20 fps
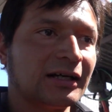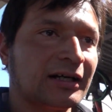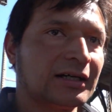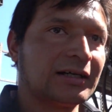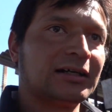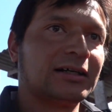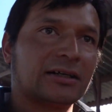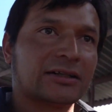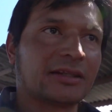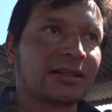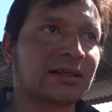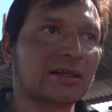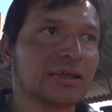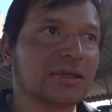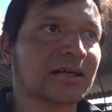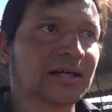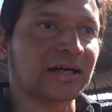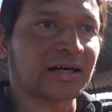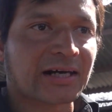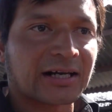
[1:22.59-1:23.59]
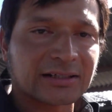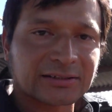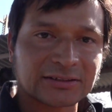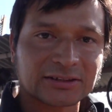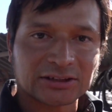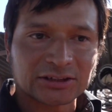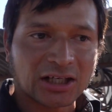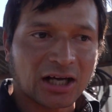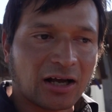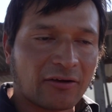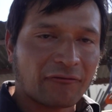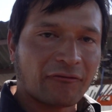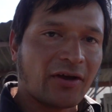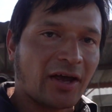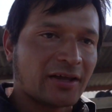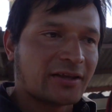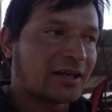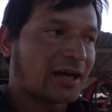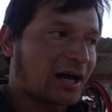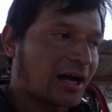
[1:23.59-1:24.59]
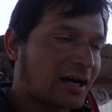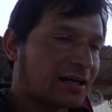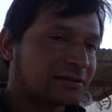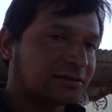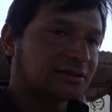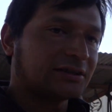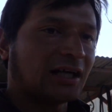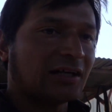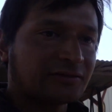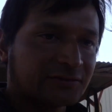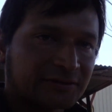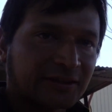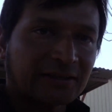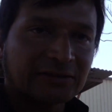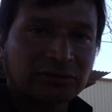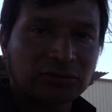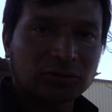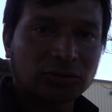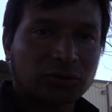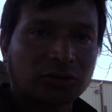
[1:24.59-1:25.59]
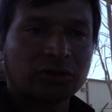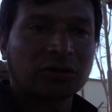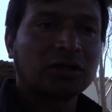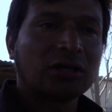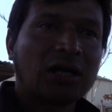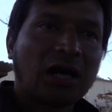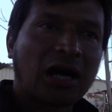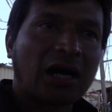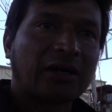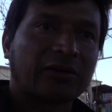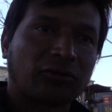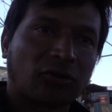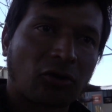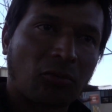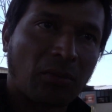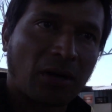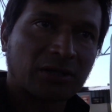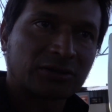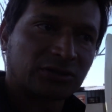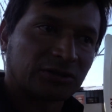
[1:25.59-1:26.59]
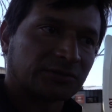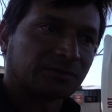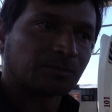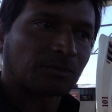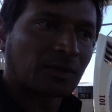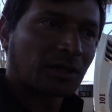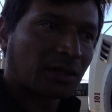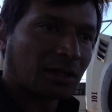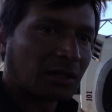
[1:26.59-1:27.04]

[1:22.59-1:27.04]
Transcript: uh, the crankshaft and the crankshaft sensor are not matching.